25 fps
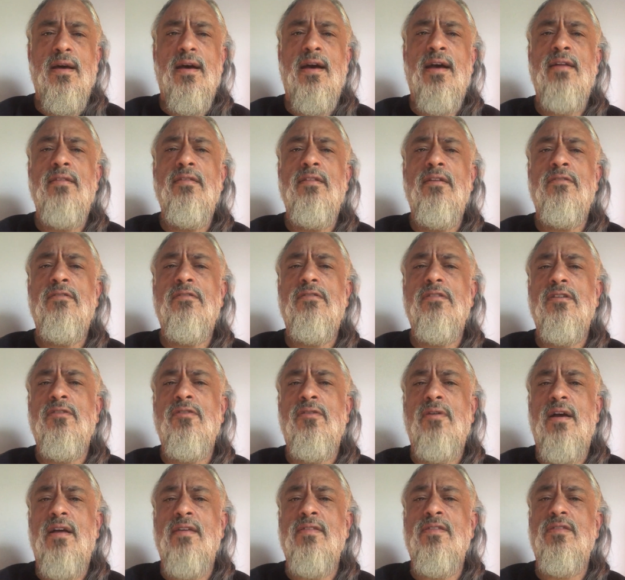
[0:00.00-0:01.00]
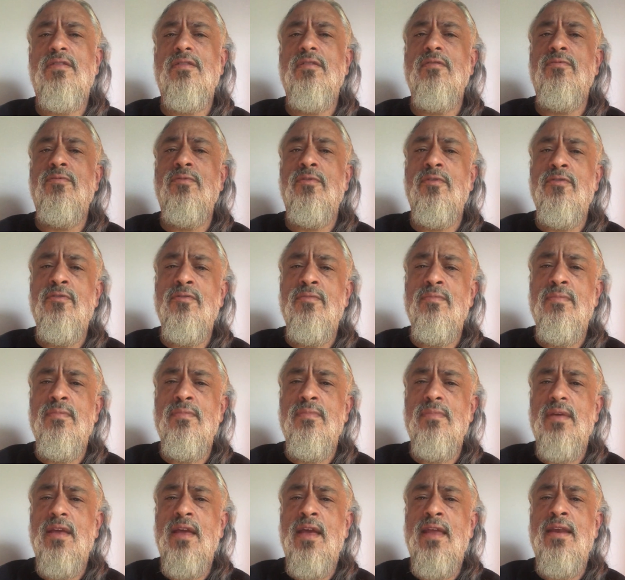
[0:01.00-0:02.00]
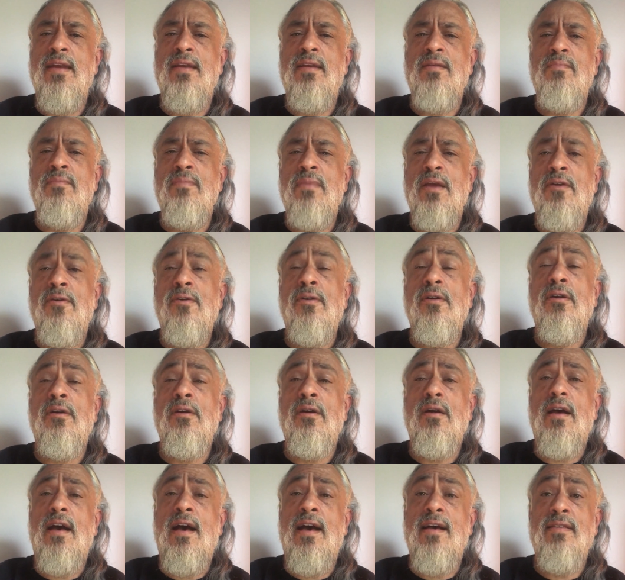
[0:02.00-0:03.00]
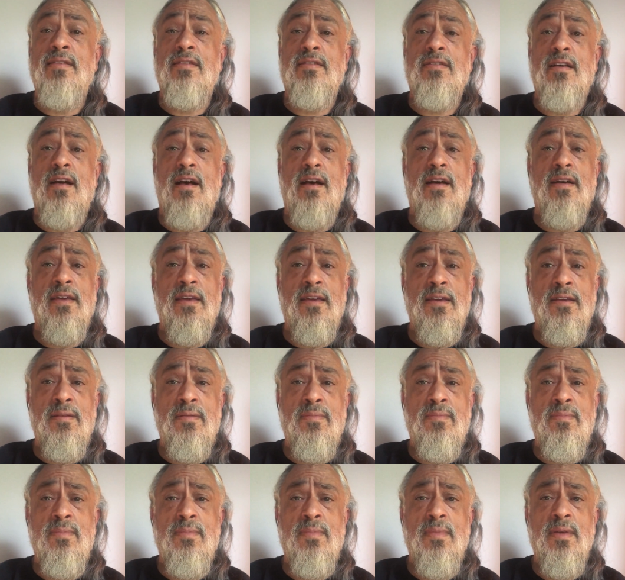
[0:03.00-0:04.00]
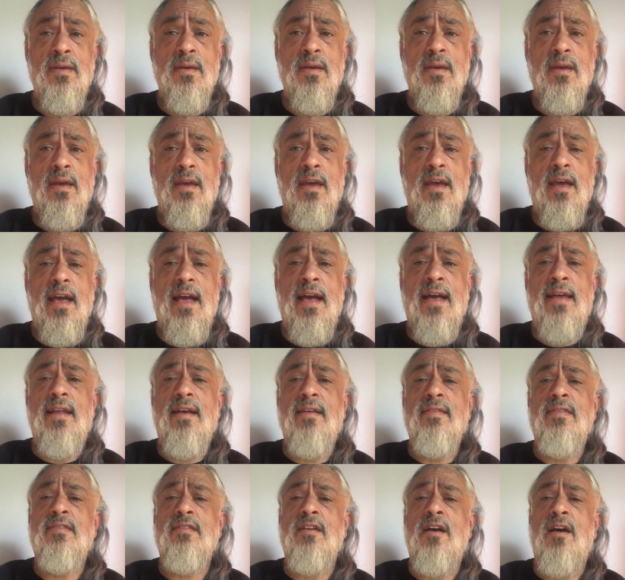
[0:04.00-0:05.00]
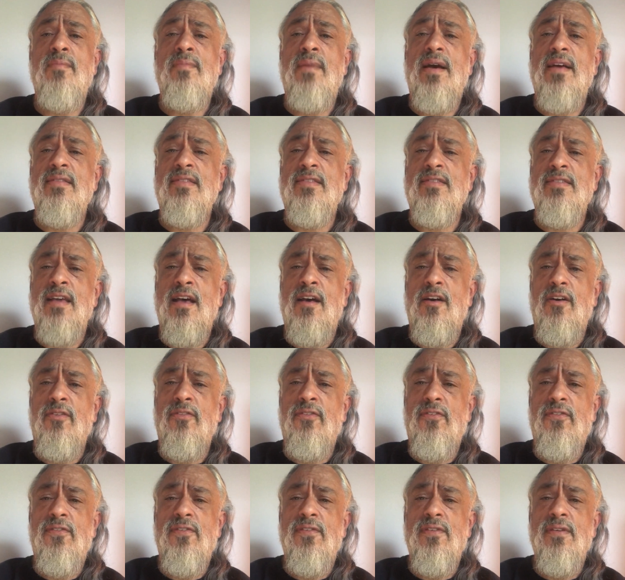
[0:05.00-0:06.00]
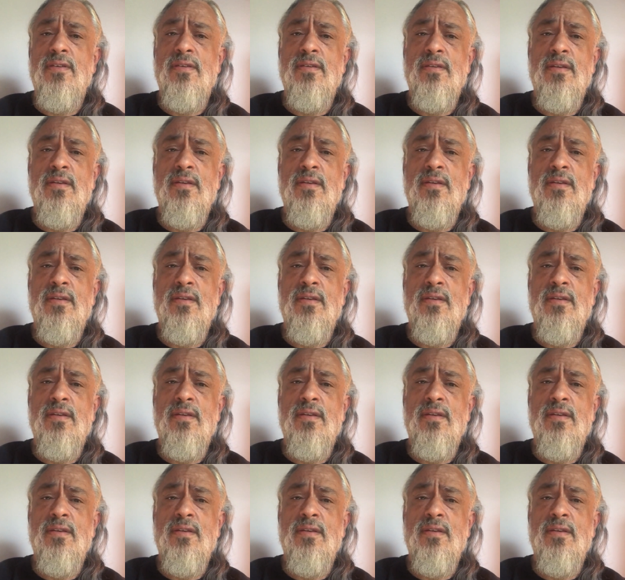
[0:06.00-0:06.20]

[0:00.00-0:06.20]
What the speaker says: I looked across the room, and in a mirror, I saw him and I saw myself.